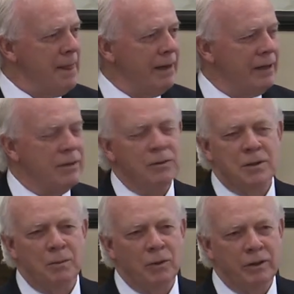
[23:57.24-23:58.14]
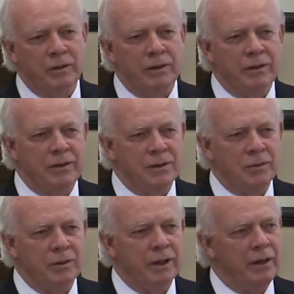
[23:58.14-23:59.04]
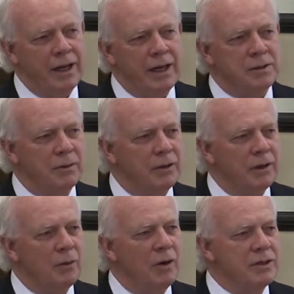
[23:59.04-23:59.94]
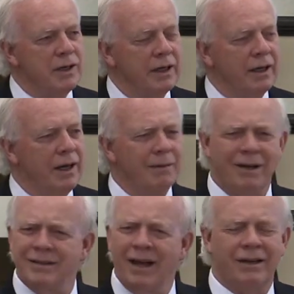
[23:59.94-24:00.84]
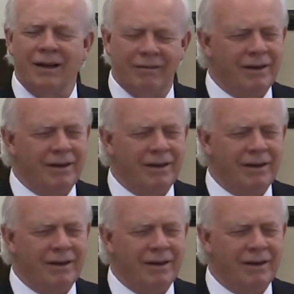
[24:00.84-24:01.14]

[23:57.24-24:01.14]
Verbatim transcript: I told someone earlier this week, they asked me, Are you going to watch that game? I said,